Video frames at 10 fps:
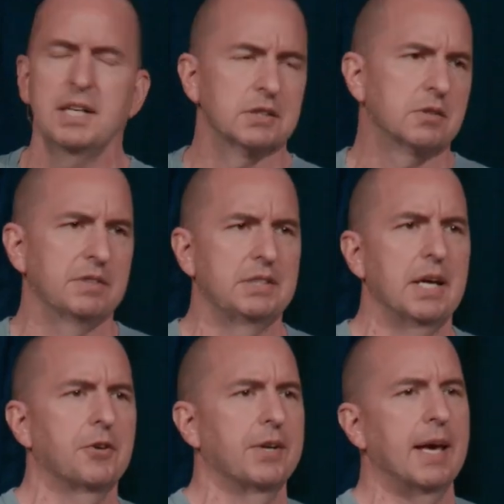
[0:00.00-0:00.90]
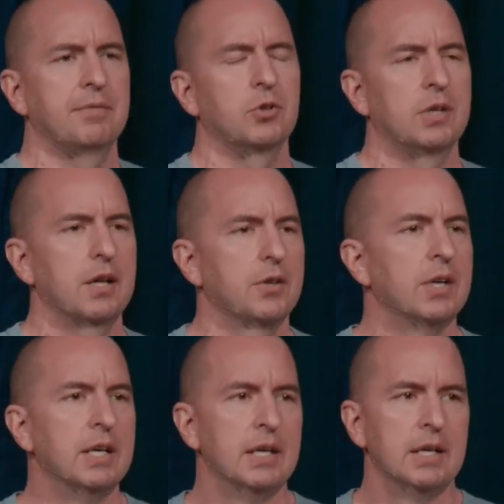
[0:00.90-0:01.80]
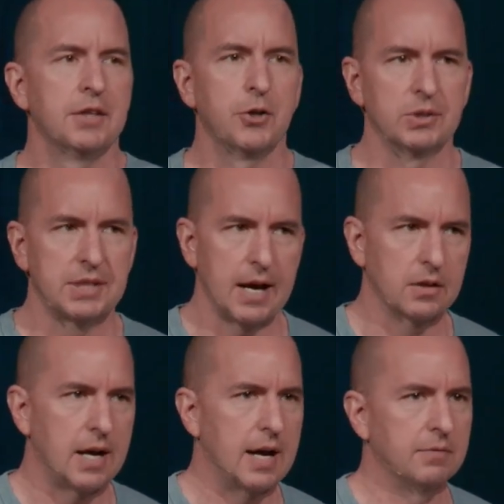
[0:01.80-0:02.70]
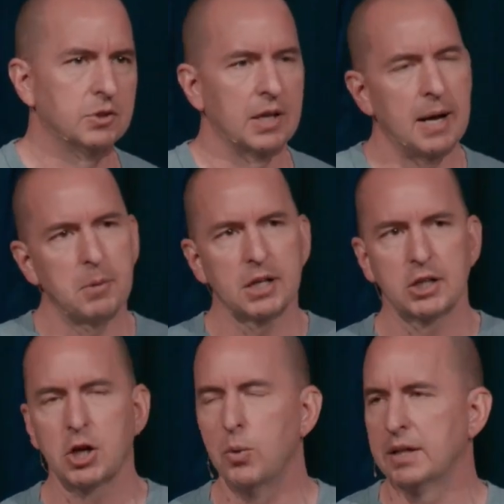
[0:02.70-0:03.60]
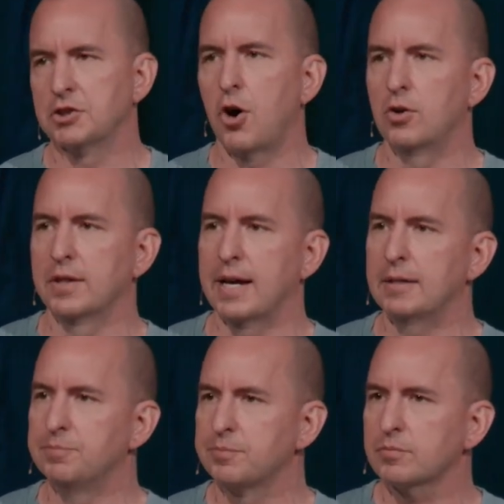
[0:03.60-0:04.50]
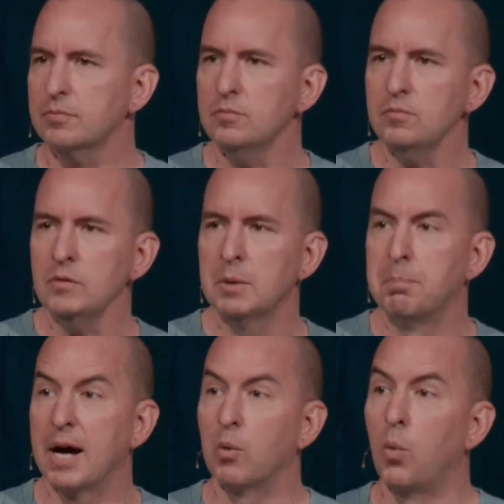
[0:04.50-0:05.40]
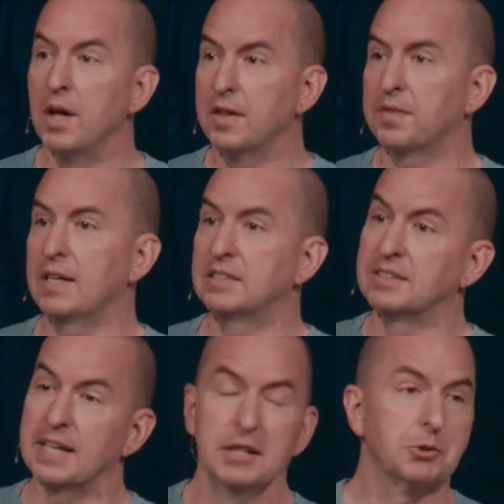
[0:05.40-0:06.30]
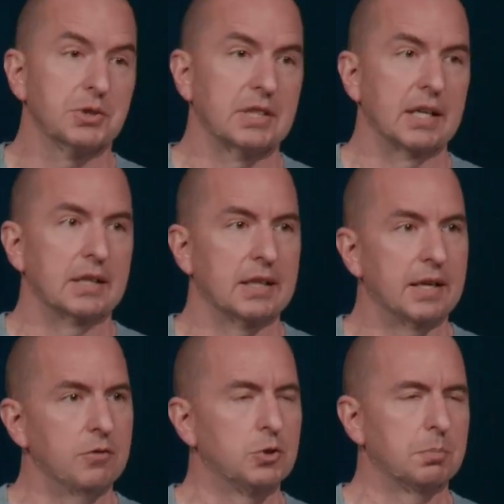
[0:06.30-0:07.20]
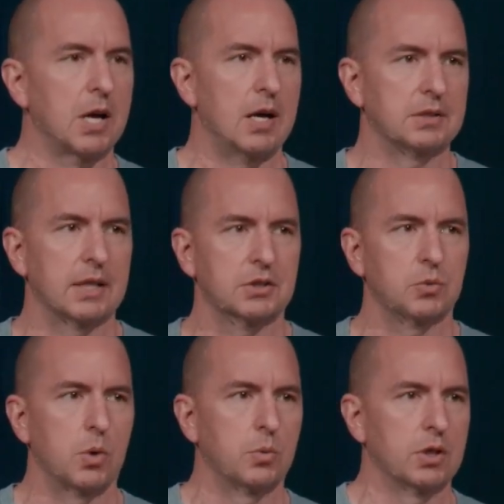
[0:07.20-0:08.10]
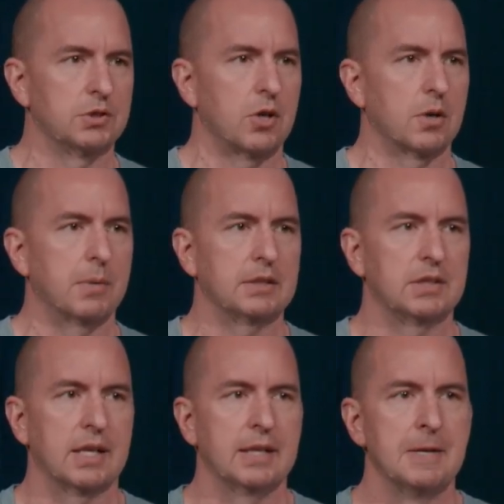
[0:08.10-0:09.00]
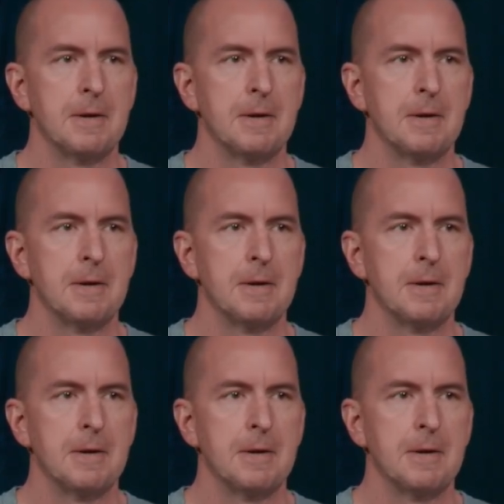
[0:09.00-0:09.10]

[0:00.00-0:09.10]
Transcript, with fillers: test of integrity after another their entire lives. And I'm not going to go into all of that. But one of the things that's interesting, and to give you some context of what we're going to talk about today,